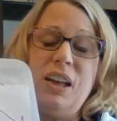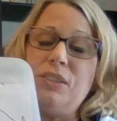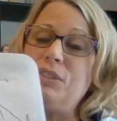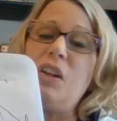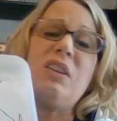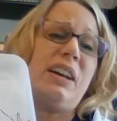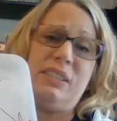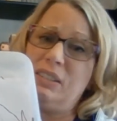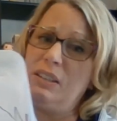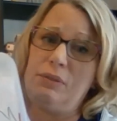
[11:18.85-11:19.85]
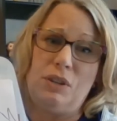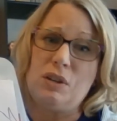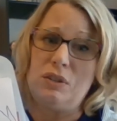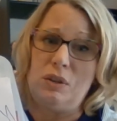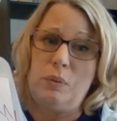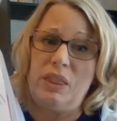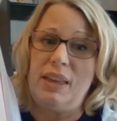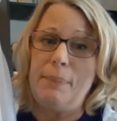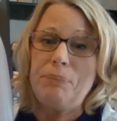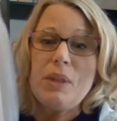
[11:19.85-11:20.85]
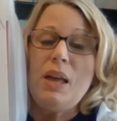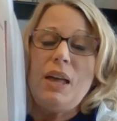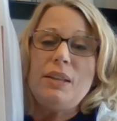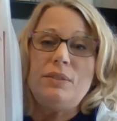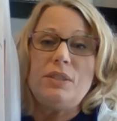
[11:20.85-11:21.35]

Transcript: There's all kinds of stuff you can do with it.